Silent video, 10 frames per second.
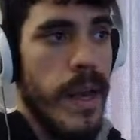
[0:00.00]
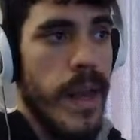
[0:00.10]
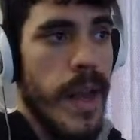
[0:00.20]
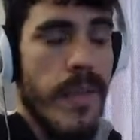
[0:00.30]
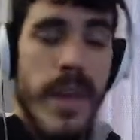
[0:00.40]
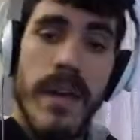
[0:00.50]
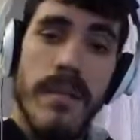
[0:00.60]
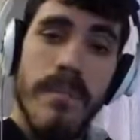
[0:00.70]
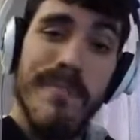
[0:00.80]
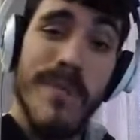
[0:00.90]
and
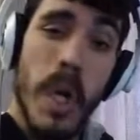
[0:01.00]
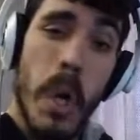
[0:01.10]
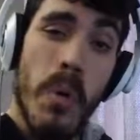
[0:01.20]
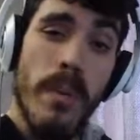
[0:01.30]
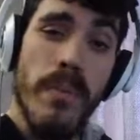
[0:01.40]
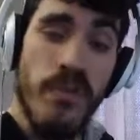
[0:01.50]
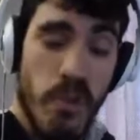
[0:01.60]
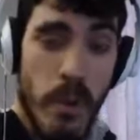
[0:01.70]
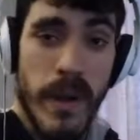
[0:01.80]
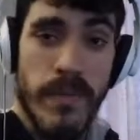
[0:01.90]
then go up
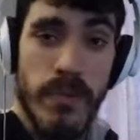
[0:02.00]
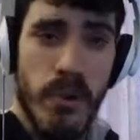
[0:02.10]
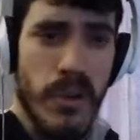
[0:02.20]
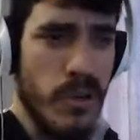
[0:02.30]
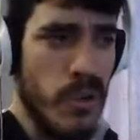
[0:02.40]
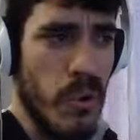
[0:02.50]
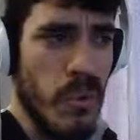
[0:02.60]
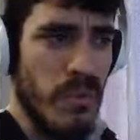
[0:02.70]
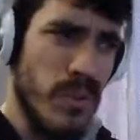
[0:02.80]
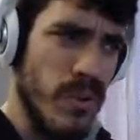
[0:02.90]
floor by floor
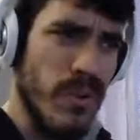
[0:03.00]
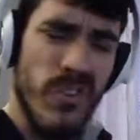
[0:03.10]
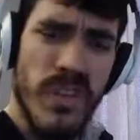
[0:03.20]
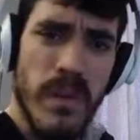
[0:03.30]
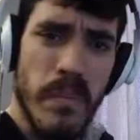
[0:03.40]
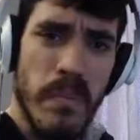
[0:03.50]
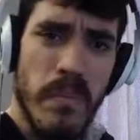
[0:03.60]
so you can see